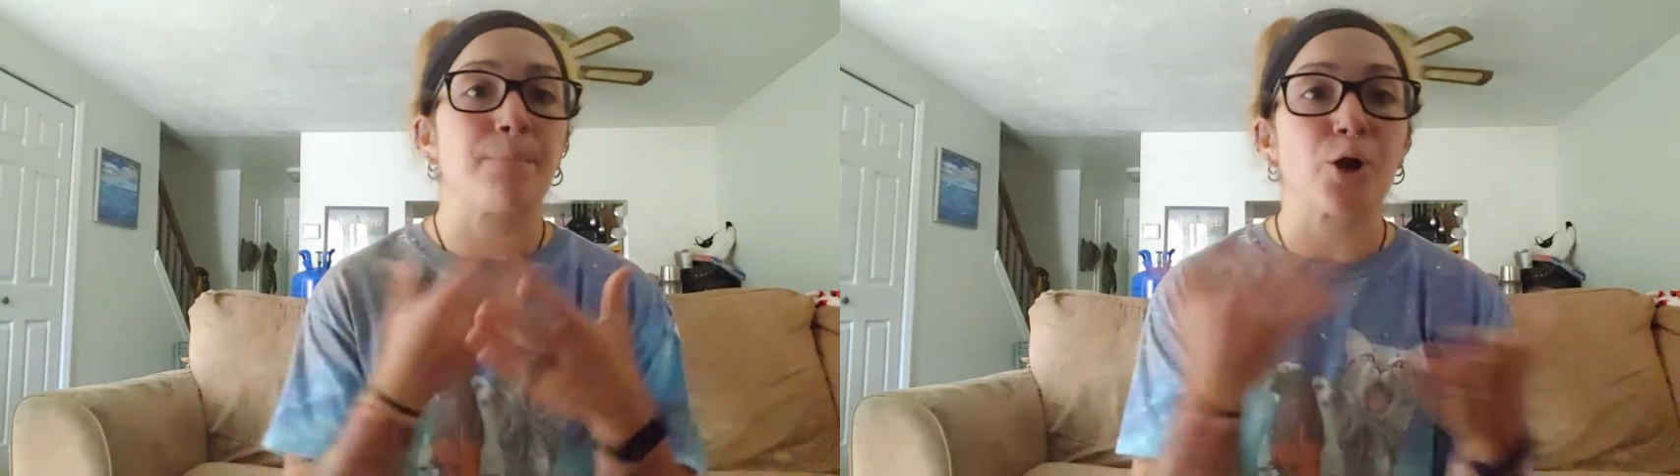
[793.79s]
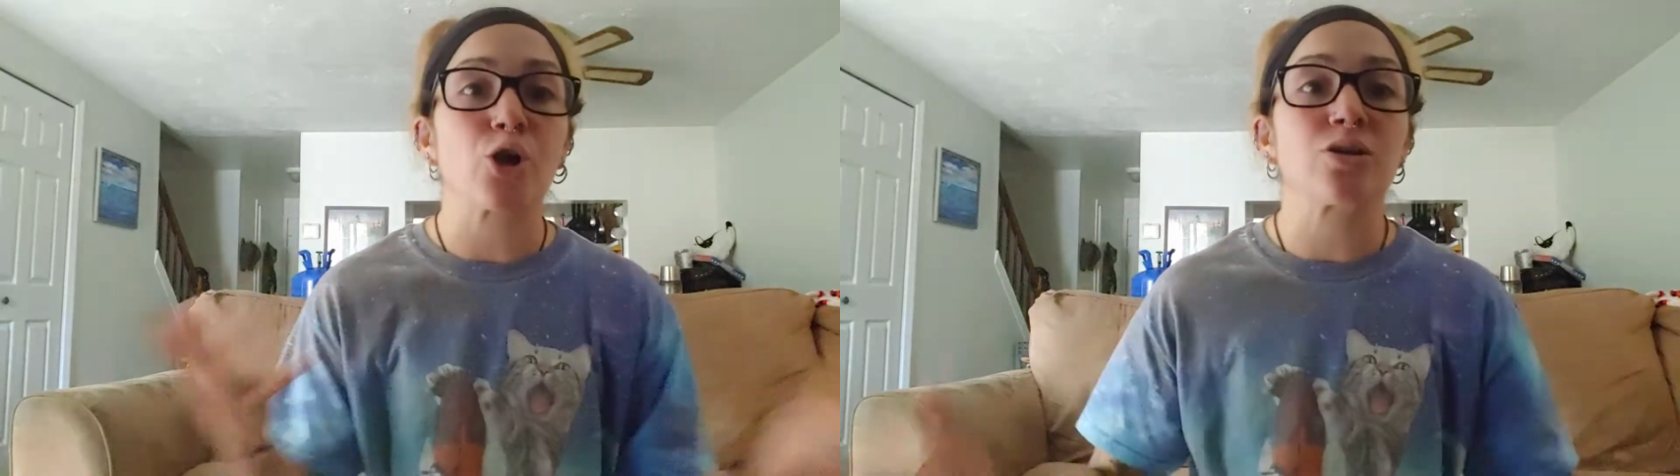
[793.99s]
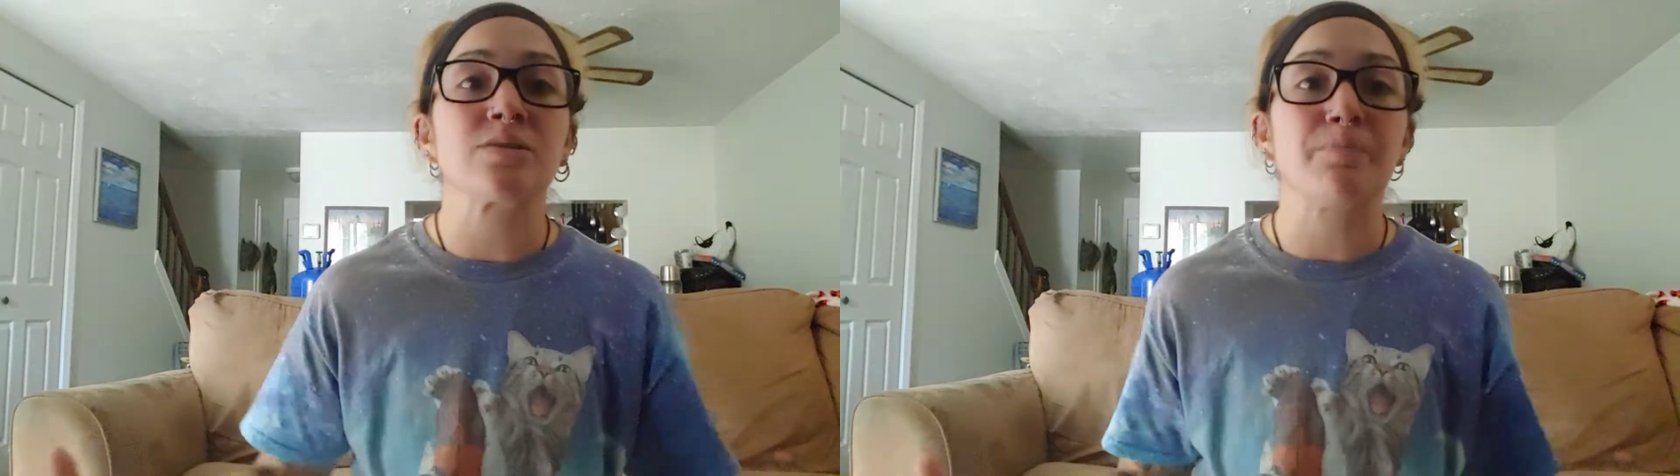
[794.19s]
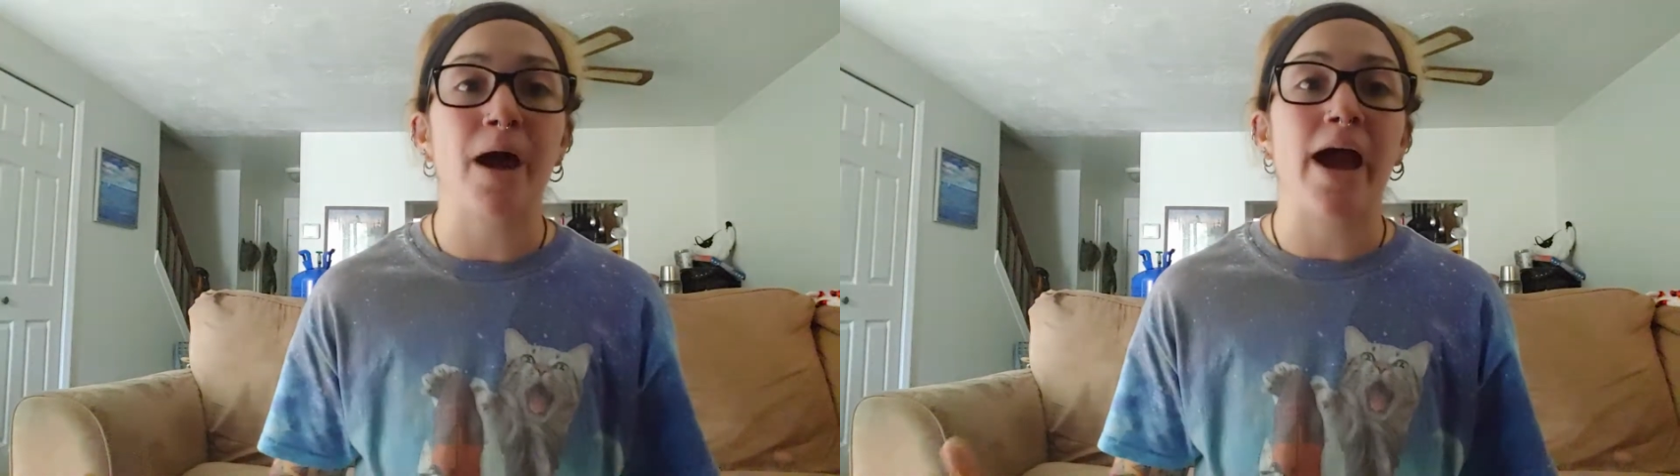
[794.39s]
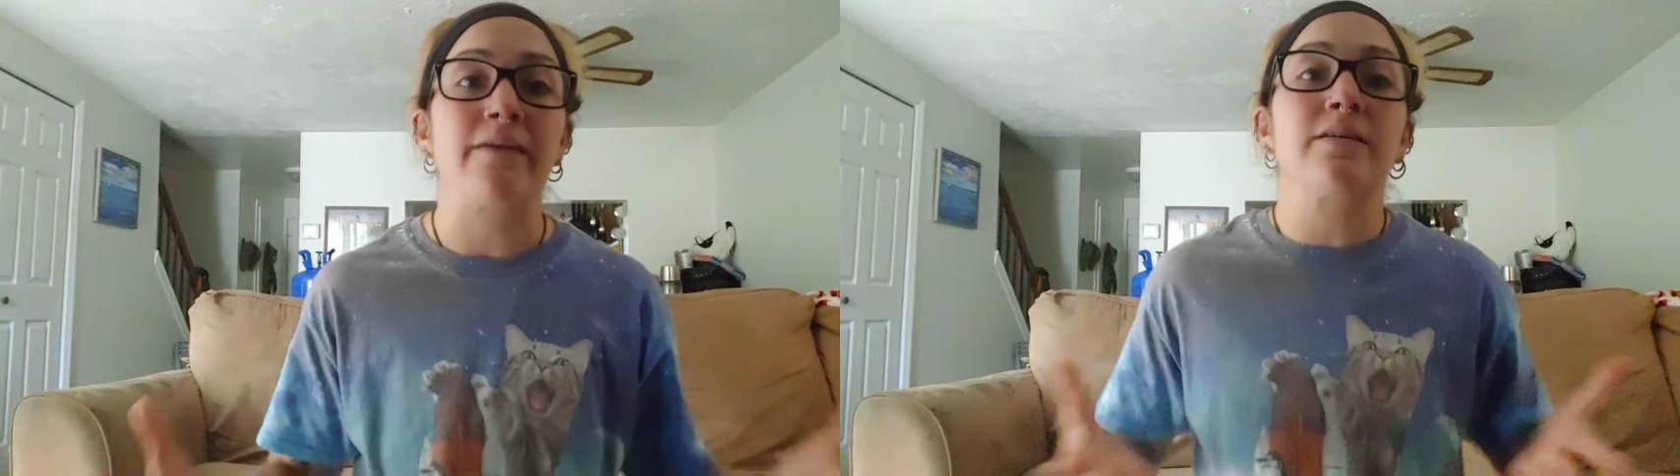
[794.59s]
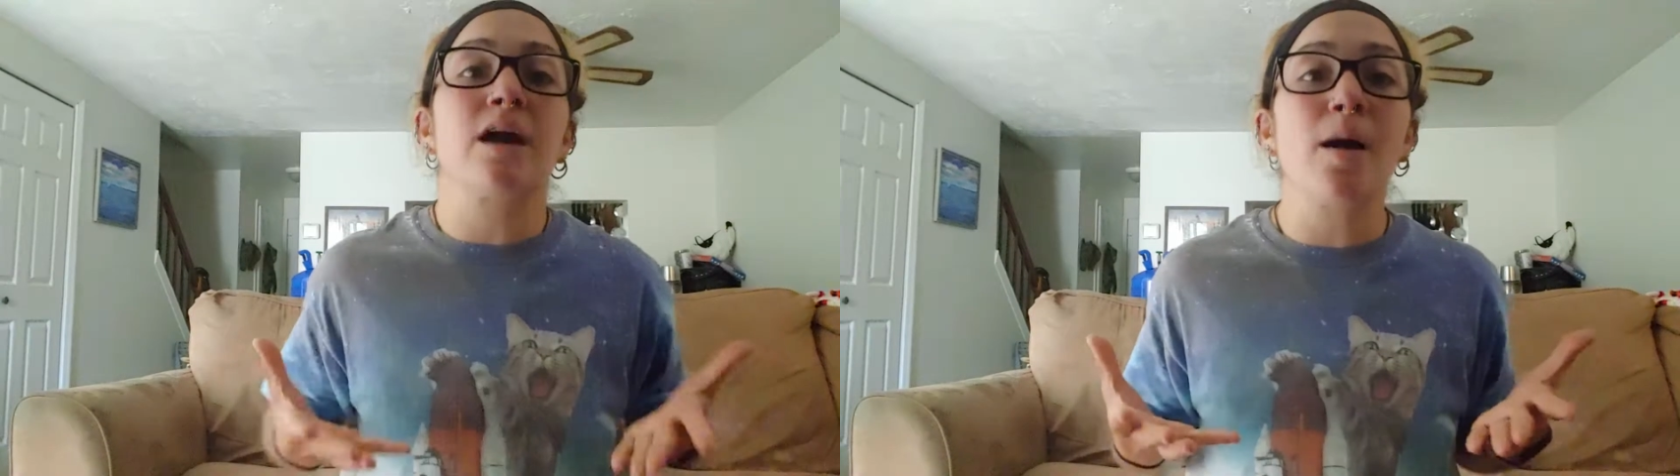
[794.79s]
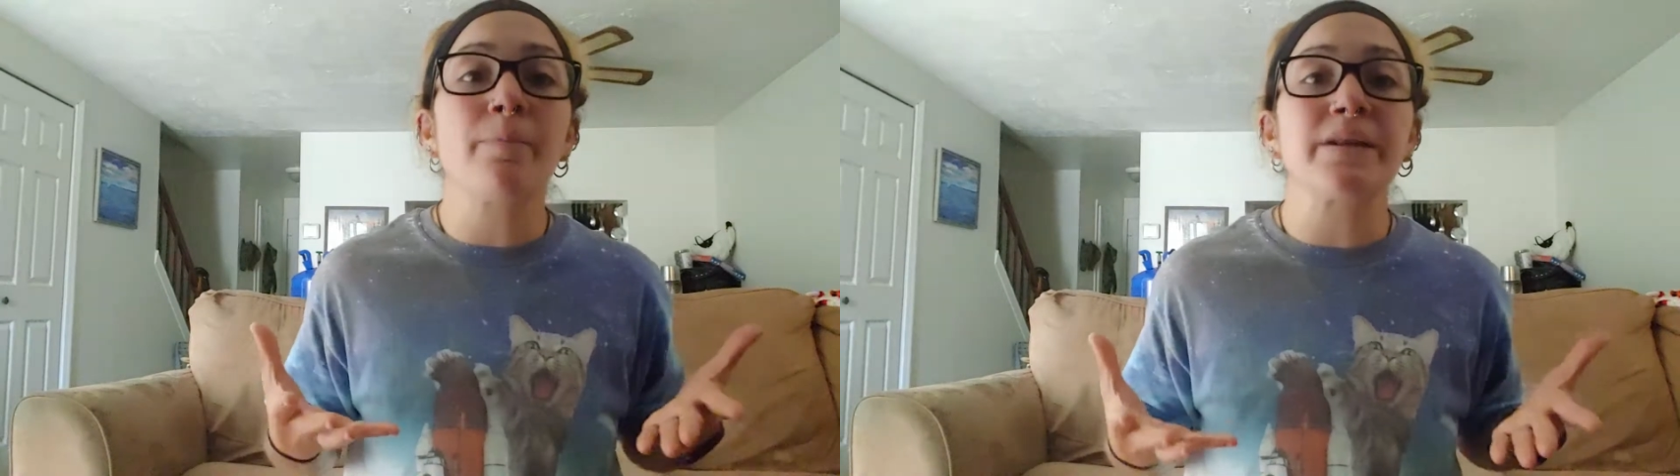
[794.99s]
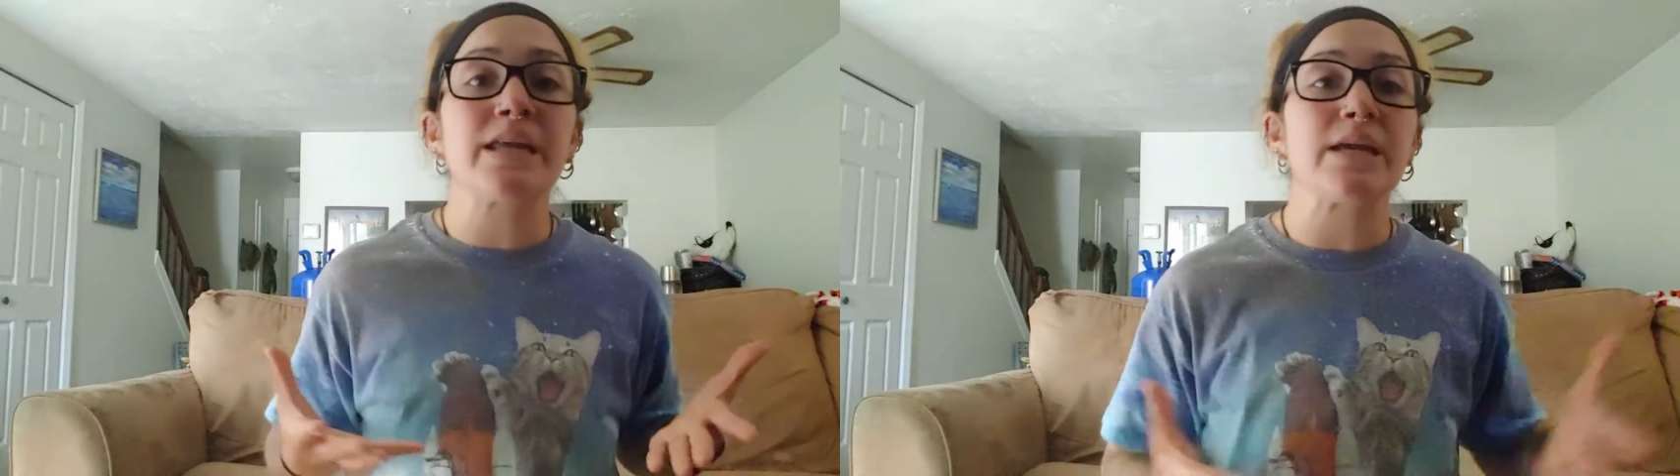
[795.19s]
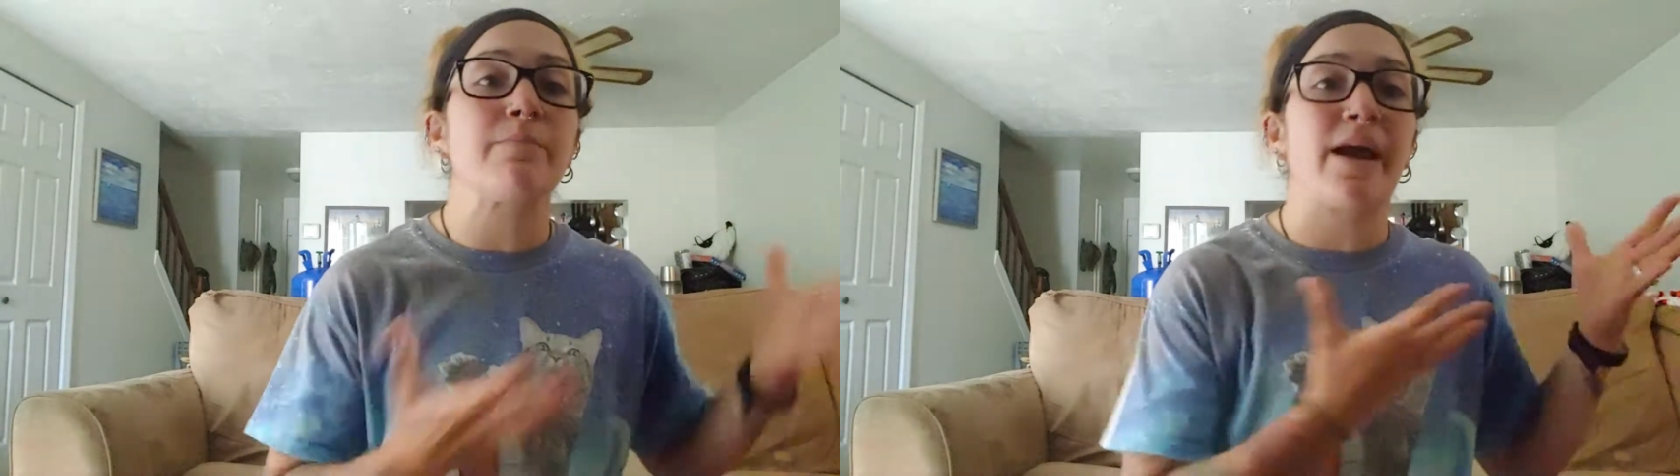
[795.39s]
burned by the company.